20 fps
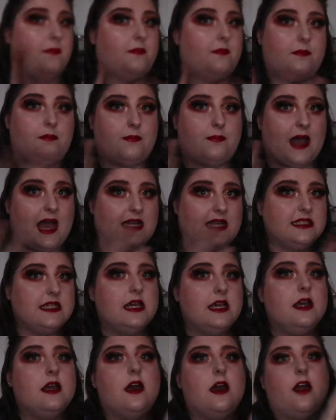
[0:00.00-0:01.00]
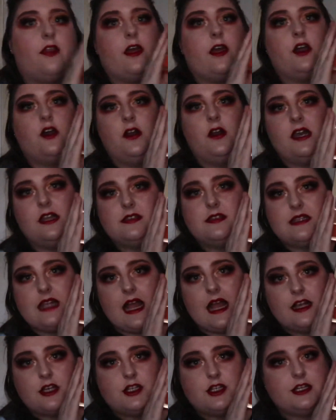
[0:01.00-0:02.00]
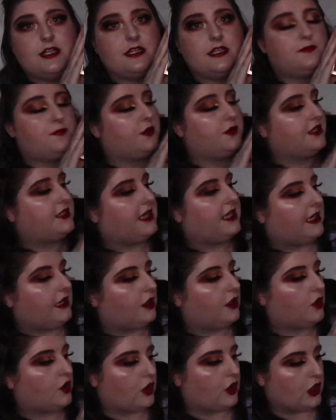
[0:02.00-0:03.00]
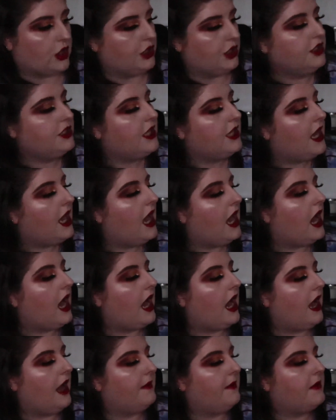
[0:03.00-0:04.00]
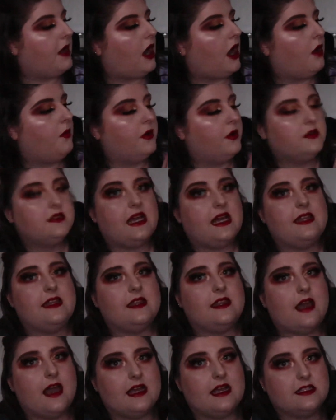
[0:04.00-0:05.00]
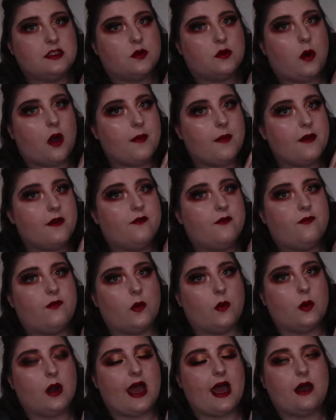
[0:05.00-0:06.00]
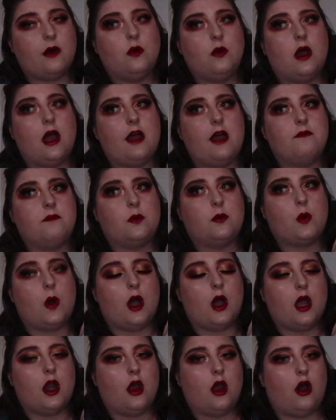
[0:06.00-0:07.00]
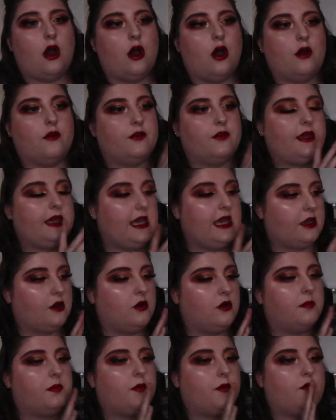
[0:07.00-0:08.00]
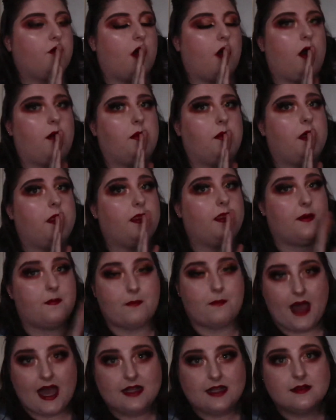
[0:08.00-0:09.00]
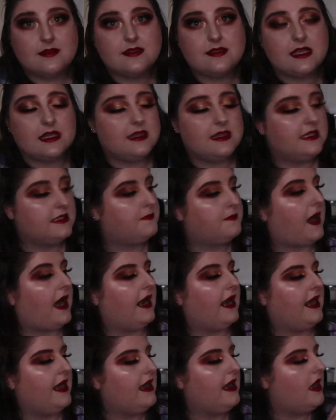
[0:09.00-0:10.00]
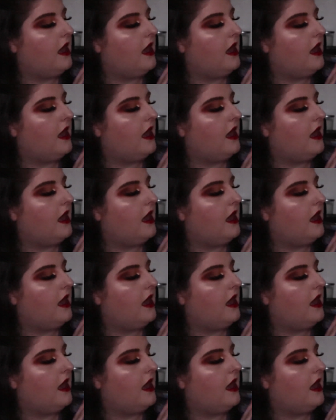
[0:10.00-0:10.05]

bad. I think colour selection is pretty good. I will say that there is quite a bit of fallout and quite a lot of kick up from the mattes in this palette,